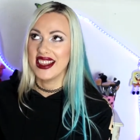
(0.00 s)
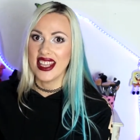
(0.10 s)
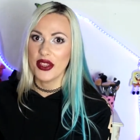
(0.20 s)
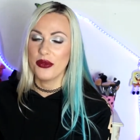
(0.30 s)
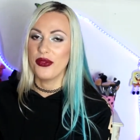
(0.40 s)

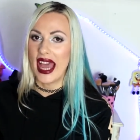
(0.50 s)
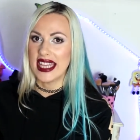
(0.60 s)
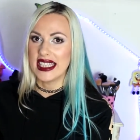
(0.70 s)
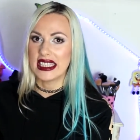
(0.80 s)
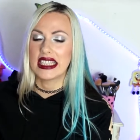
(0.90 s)

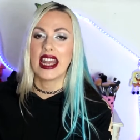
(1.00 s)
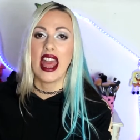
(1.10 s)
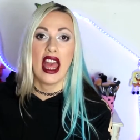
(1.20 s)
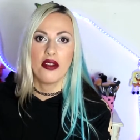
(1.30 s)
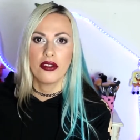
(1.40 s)
device that I
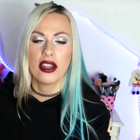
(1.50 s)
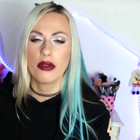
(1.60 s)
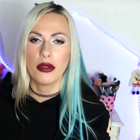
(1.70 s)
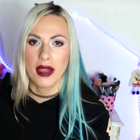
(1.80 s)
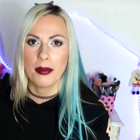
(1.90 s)
have here
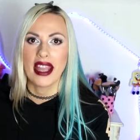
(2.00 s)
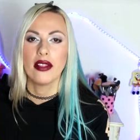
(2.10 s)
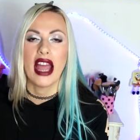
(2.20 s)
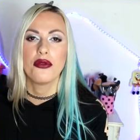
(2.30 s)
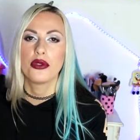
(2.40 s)
with me by
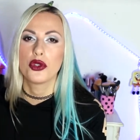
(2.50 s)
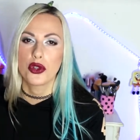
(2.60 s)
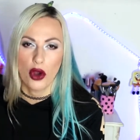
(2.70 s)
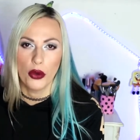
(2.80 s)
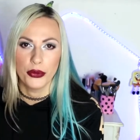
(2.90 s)

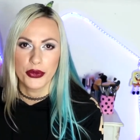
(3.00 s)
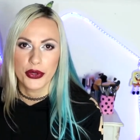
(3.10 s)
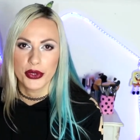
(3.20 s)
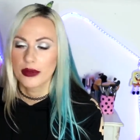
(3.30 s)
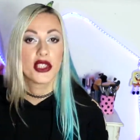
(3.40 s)
Lifetrons.
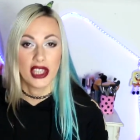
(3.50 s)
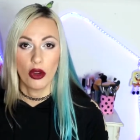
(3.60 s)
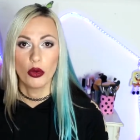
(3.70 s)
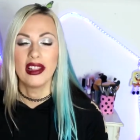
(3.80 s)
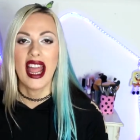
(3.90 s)

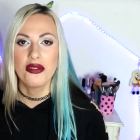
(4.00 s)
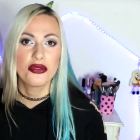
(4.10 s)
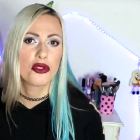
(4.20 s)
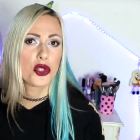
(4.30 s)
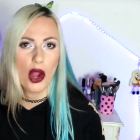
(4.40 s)
So
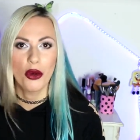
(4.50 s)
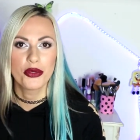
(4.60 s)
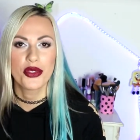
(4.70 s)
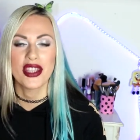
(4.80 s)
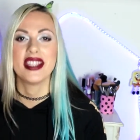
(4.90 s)

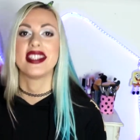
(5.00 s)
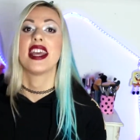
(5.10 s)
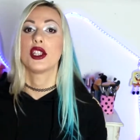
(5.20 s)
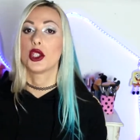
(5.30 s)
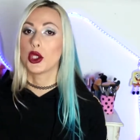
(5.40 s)
Lifetrons is
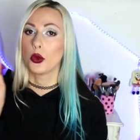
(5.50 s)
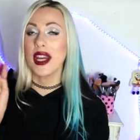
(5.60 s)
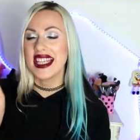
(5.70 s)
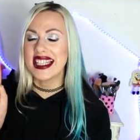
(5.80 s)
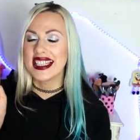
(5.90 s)
a
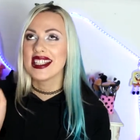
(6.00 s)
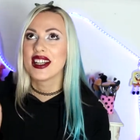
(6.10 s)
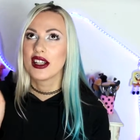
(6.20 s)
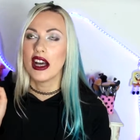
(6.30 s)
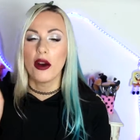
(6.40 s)
Swiss
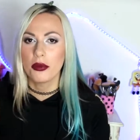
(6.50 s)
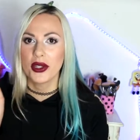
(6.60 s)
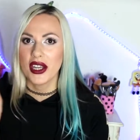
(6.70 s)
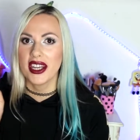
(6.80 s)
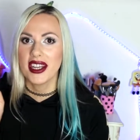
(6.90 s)

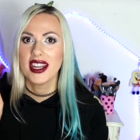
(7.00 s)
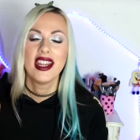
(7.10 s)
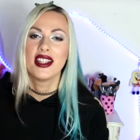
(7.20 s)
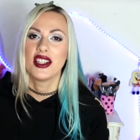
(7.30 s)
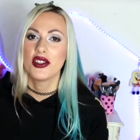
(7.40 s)
company.
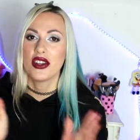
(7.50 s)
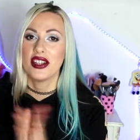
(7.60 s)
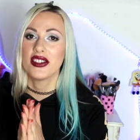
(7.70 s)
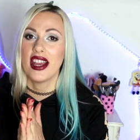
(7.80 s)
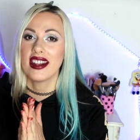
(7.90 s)
Did you
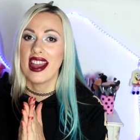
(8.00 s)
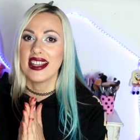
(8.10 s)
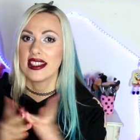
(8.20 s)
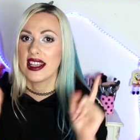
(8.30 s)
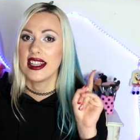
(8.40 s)
hear that,
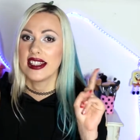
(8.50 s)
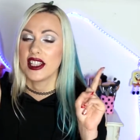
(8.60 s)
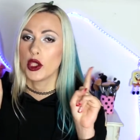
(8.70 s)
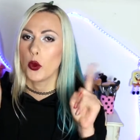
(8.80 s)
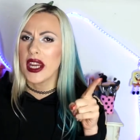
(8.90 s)
guys? It's a
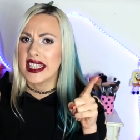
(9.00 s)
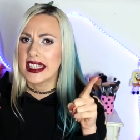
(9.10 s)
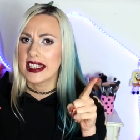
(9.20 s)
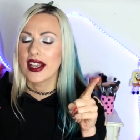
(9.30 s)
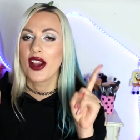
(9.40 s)

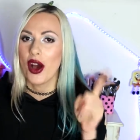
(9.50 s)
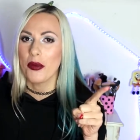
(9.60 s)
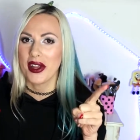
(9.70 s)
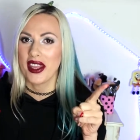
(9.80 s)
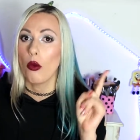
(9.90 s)
Swiss
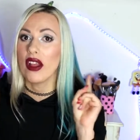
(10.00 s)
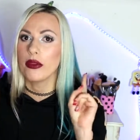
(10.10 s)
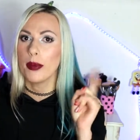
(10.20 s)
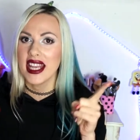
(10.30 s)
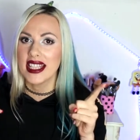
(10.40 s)
company,
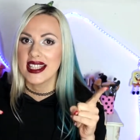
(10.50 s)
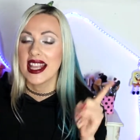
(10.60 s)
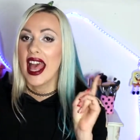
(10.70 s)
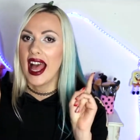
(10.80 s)
what means